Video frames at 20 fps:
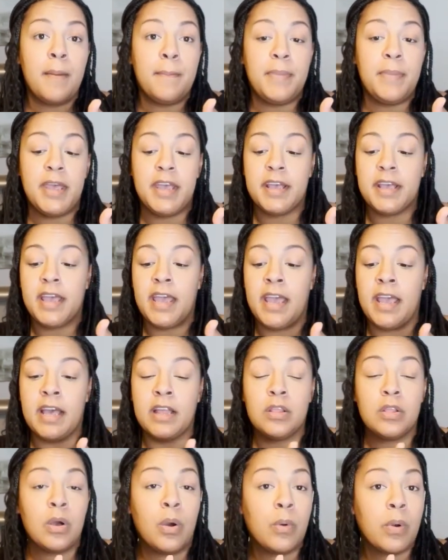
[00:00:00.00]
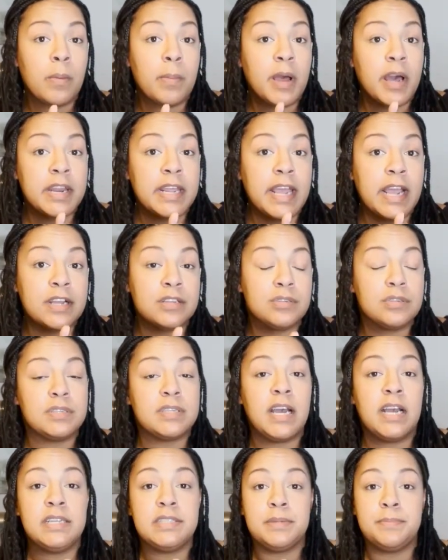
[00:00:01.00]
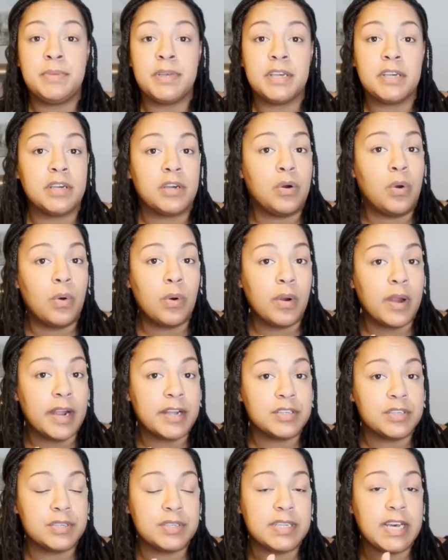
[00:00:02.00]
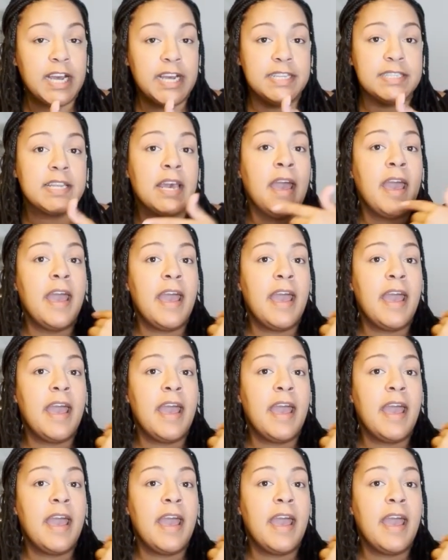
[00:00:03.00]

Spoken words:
pick a lower body exercise, and pick a core exercise,